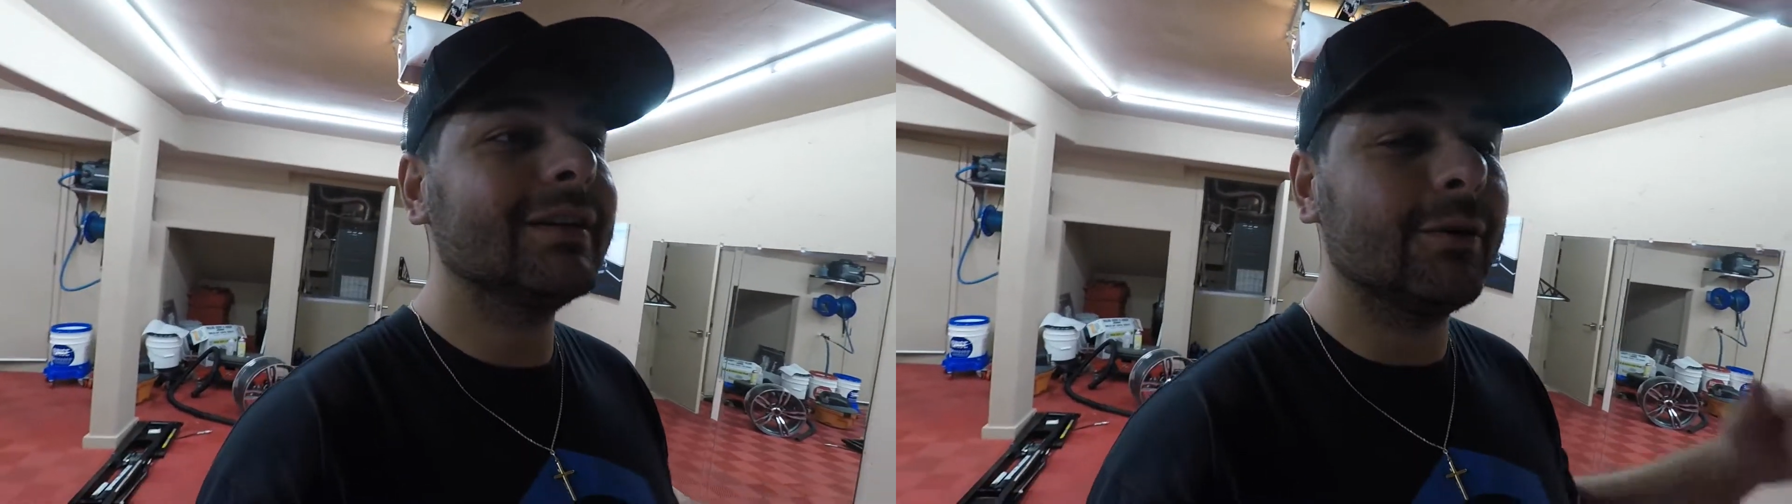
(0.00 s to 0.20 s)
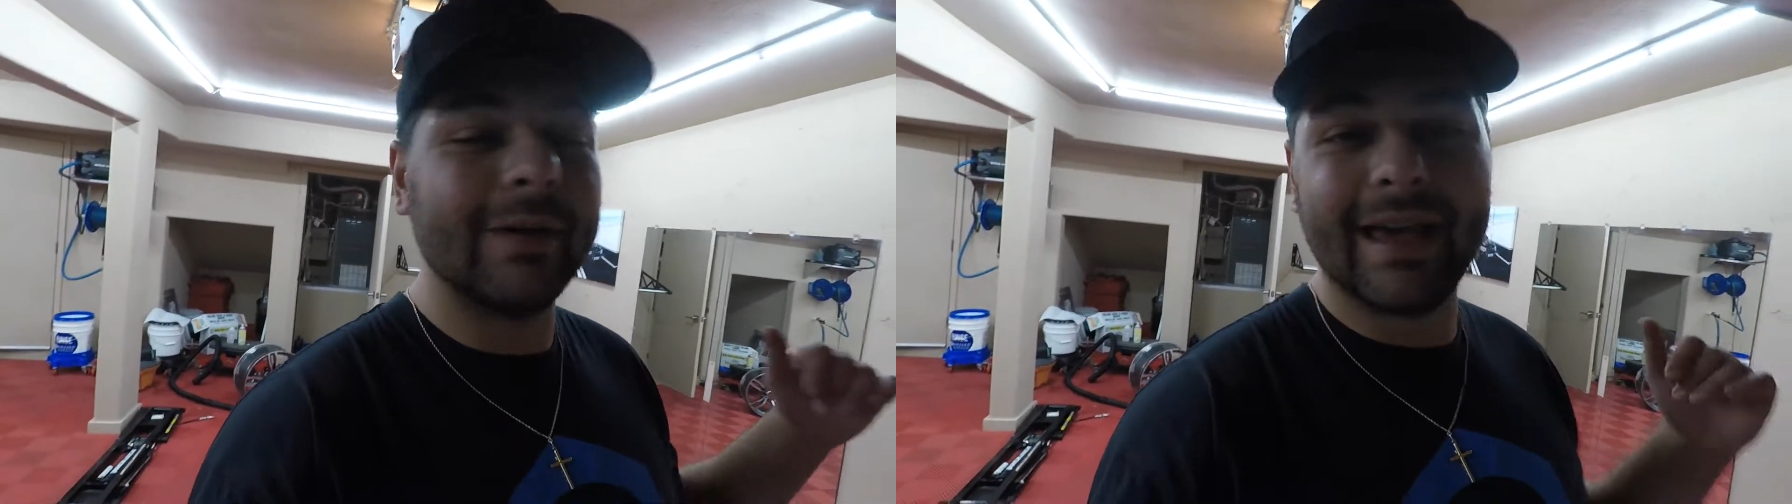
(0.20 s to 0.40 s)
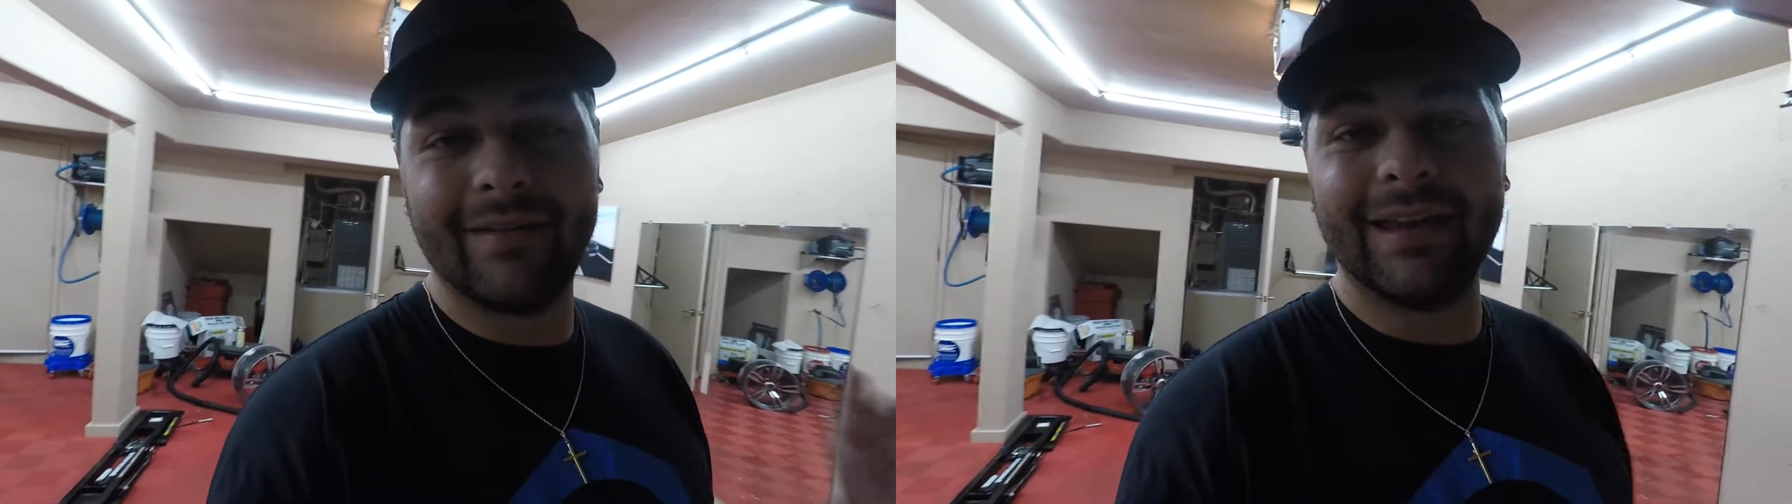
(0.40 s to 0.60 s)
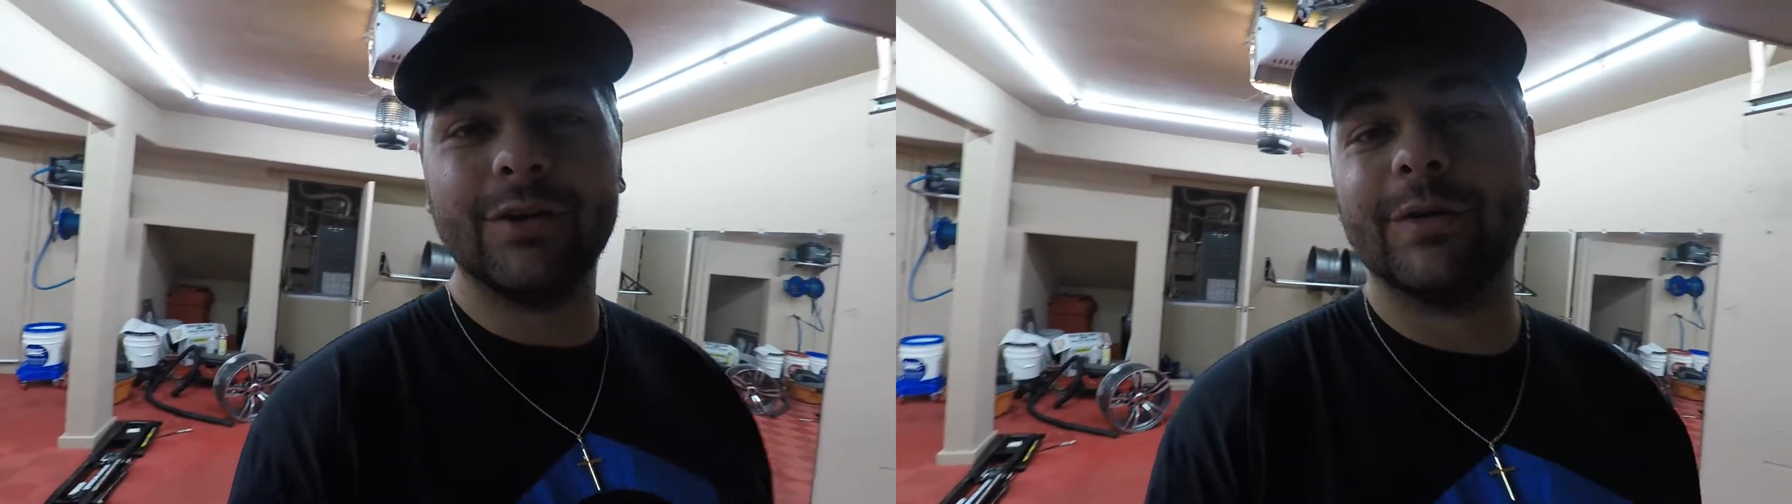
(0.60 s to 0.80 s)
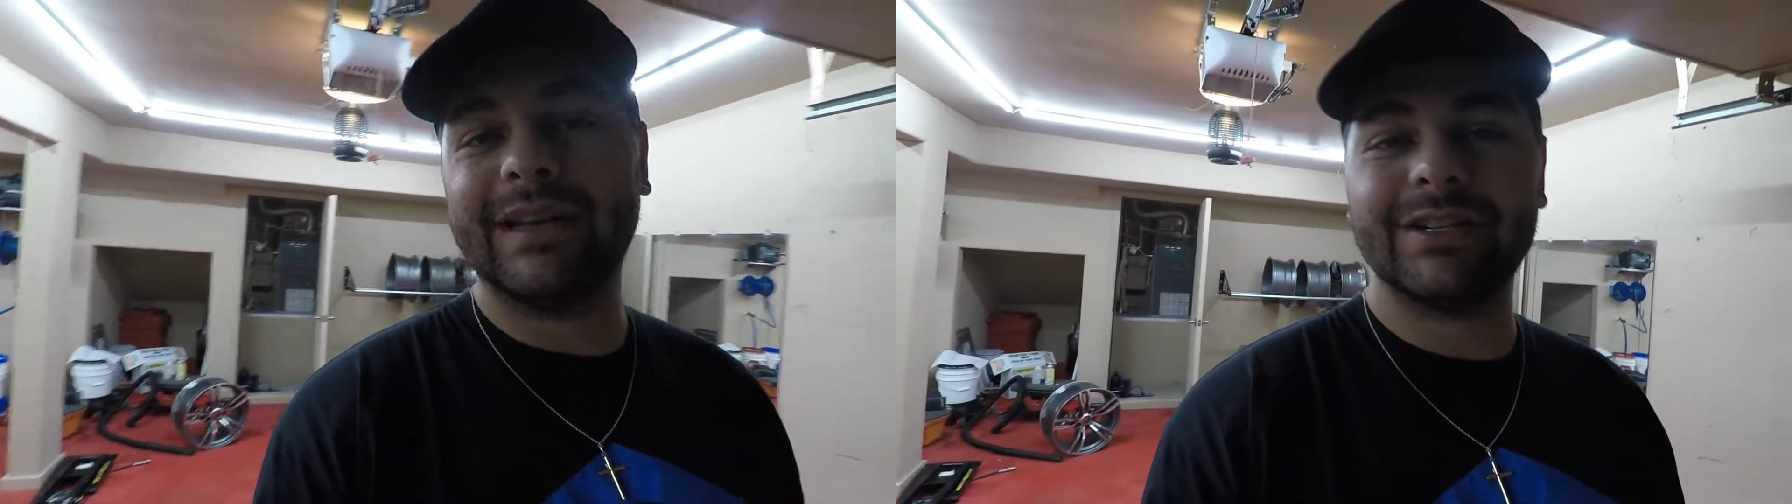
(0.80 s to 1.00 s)
we have a
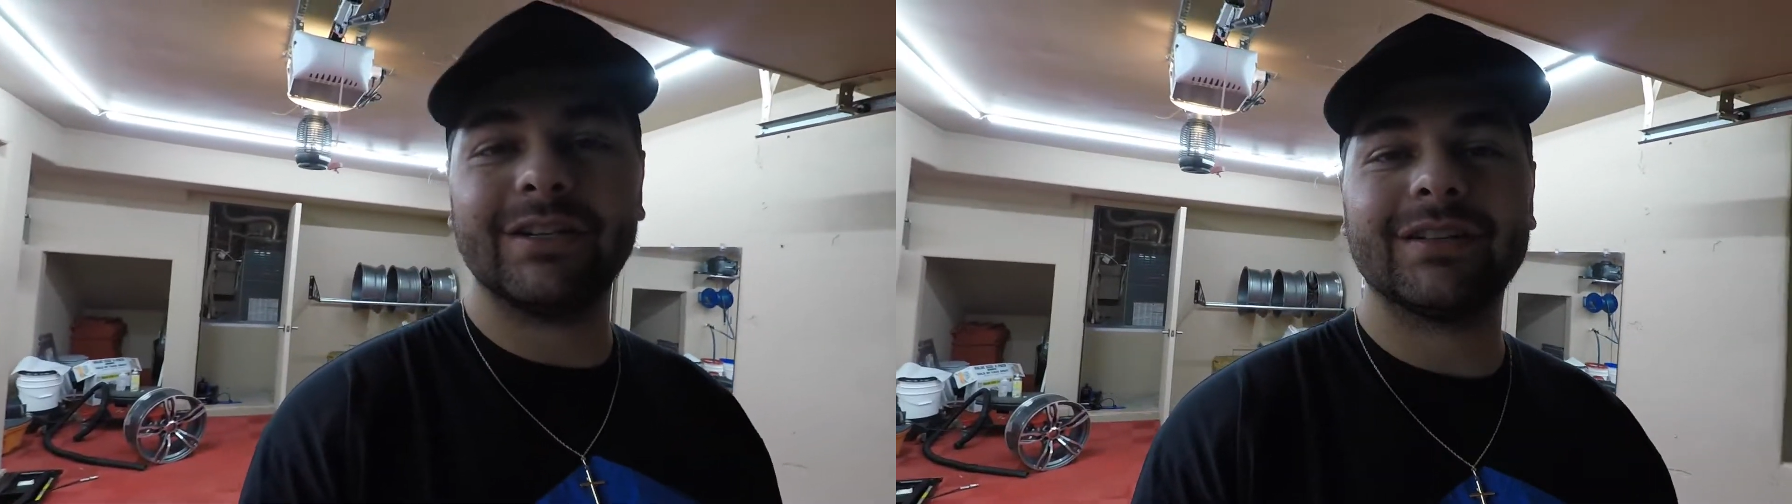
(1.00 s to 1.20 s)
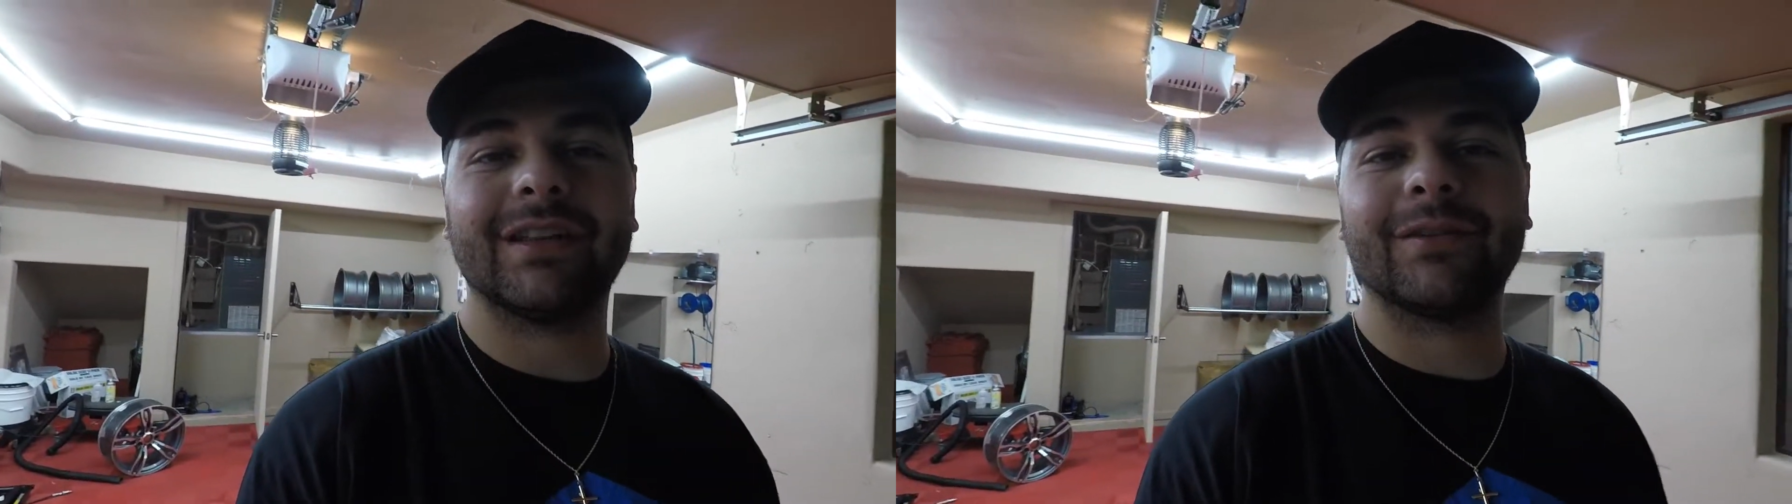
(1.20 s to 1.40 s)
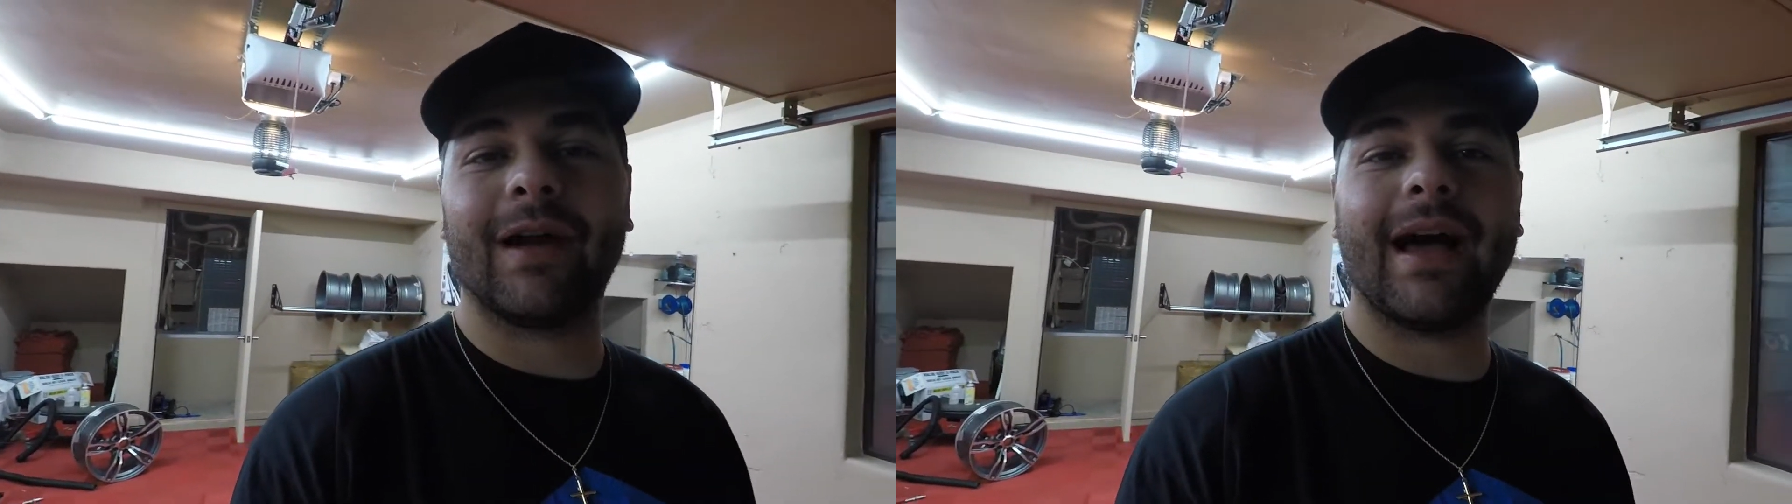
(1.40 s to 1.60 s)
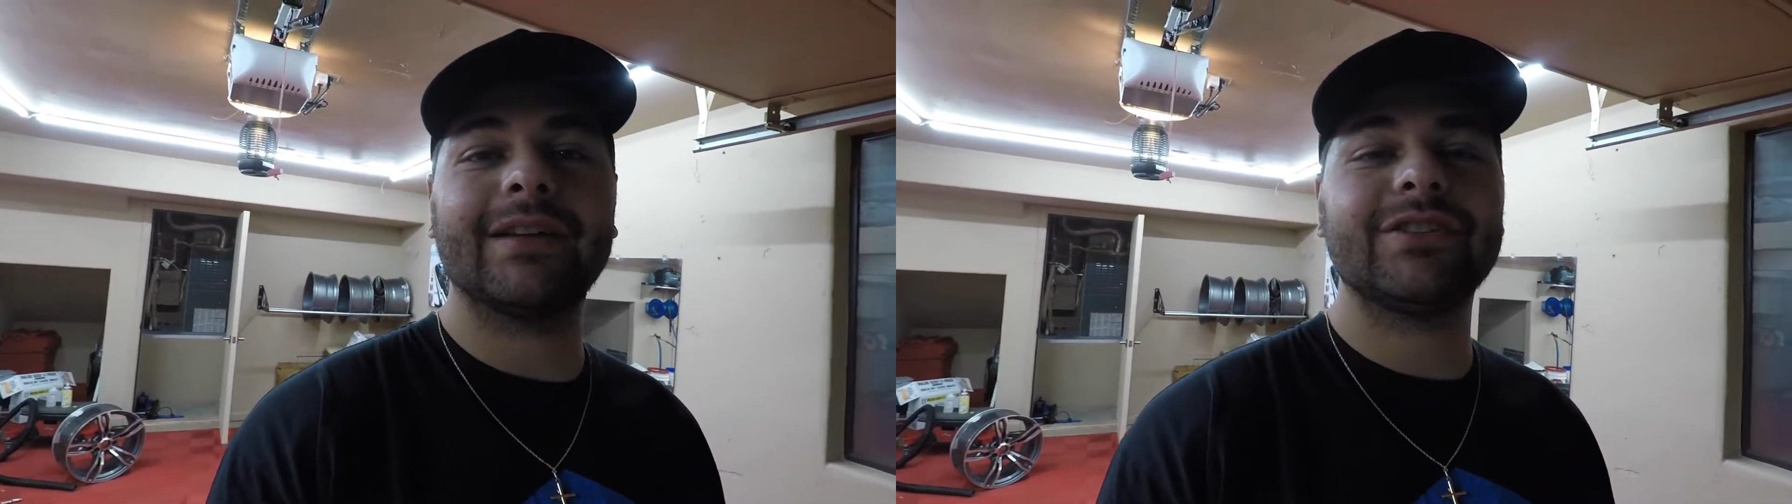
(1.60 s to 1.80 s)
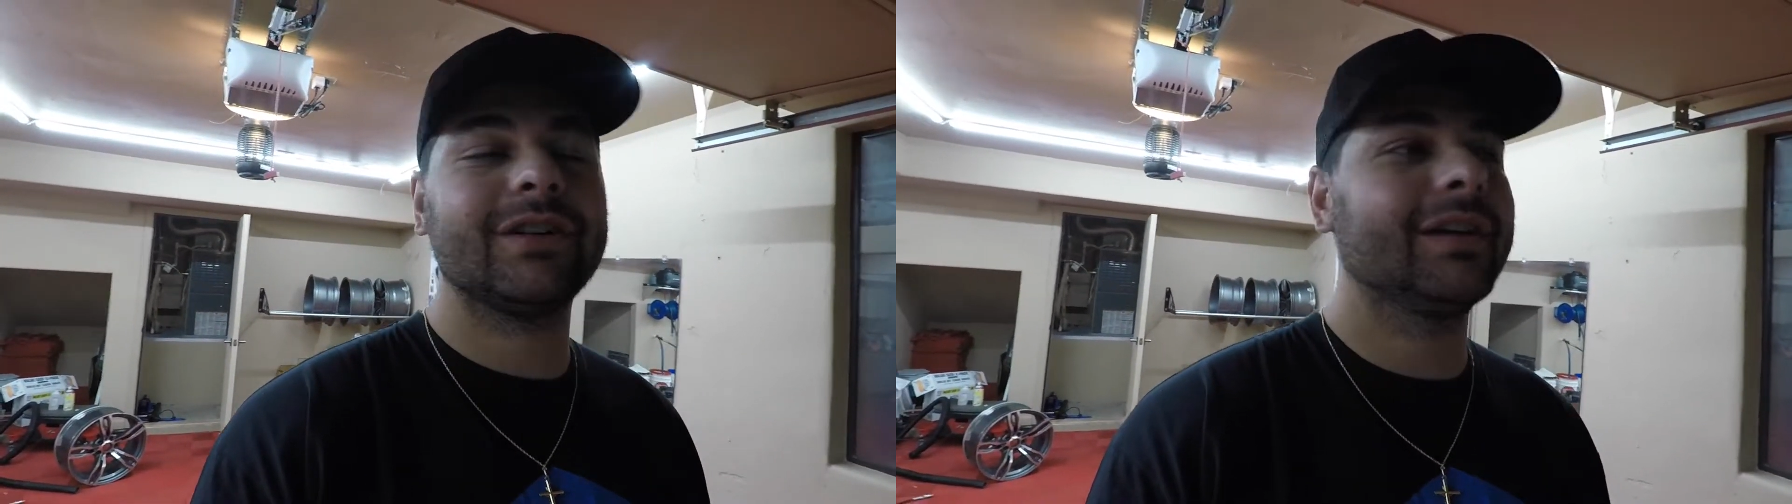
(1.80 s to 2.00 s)
new addition to the
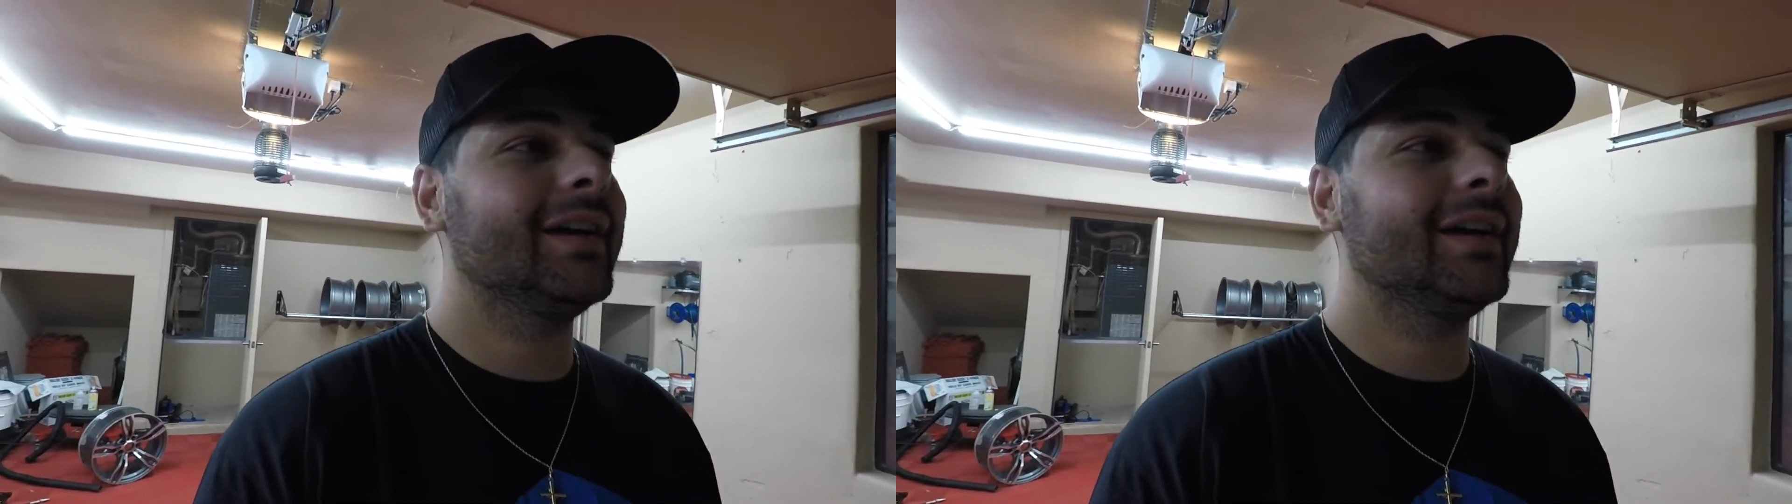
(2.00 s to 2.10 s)
garage.